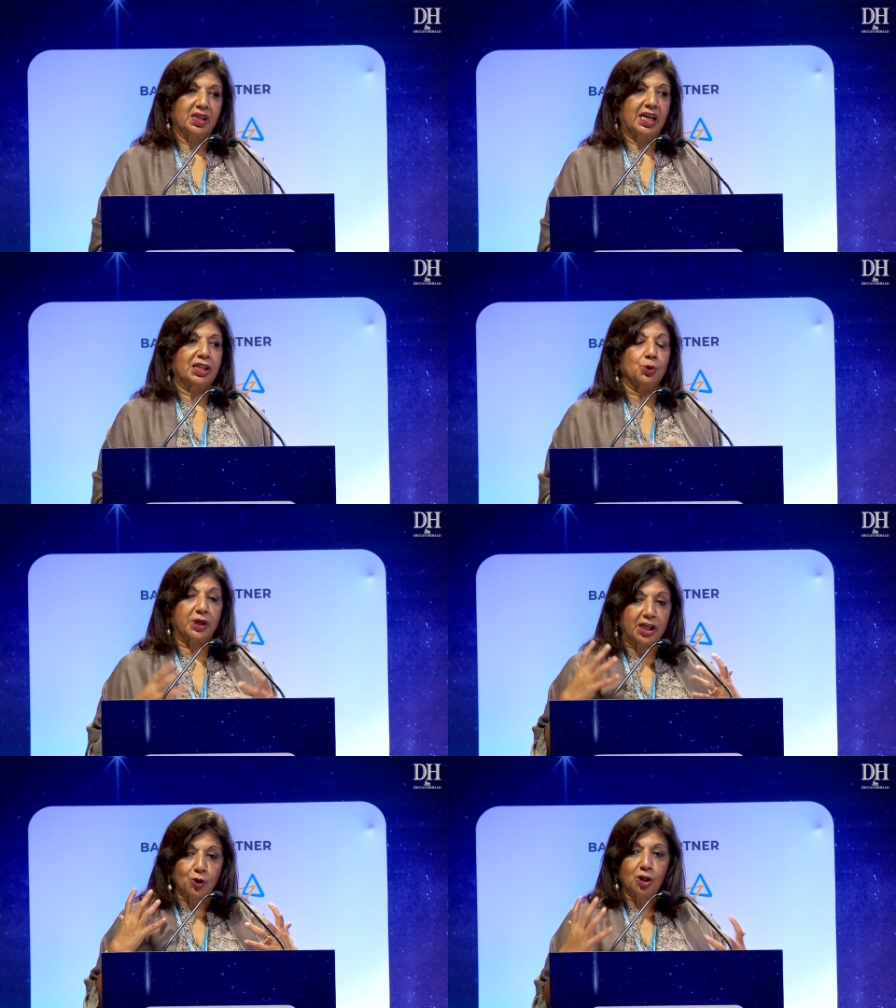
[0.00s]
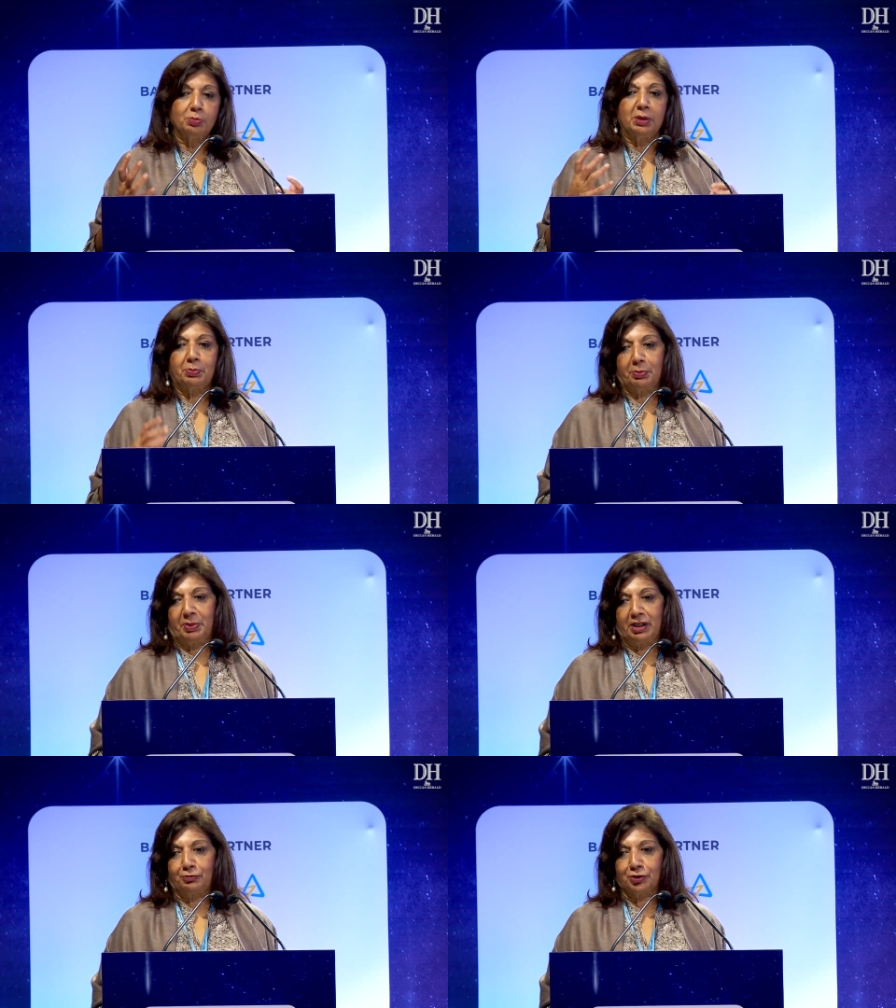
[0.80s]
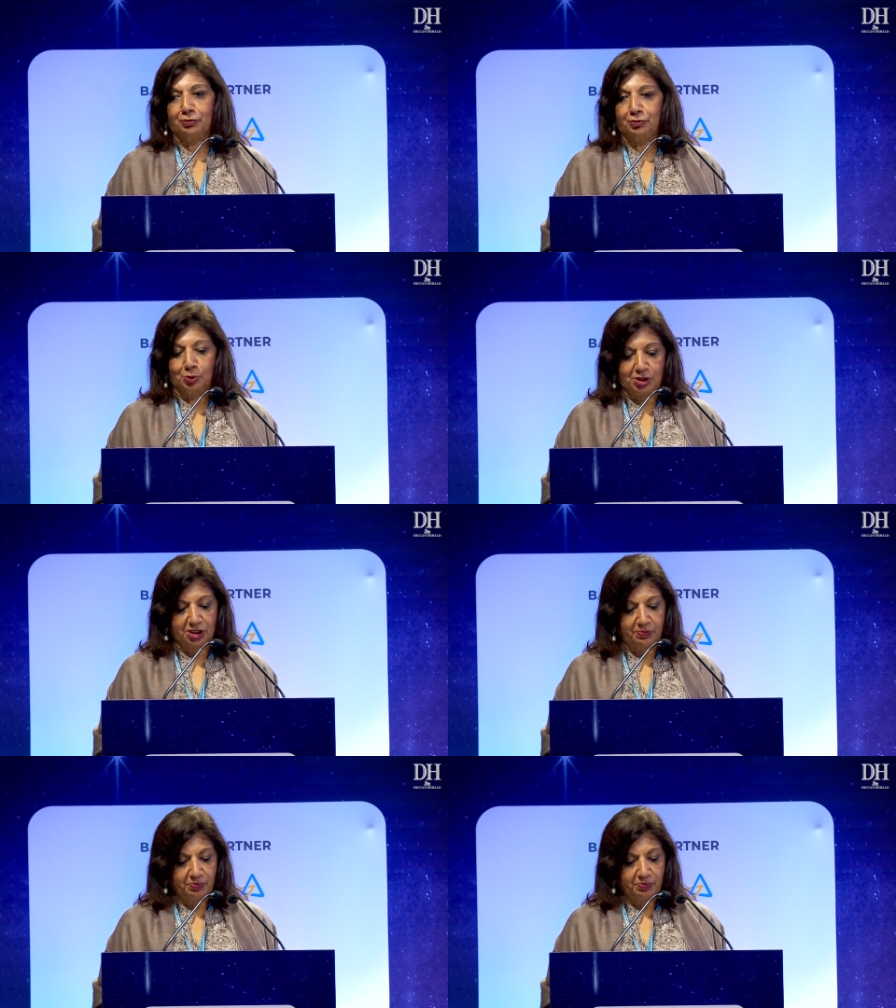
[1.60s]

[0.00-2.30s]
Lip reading: And you cannot be prepared for the future.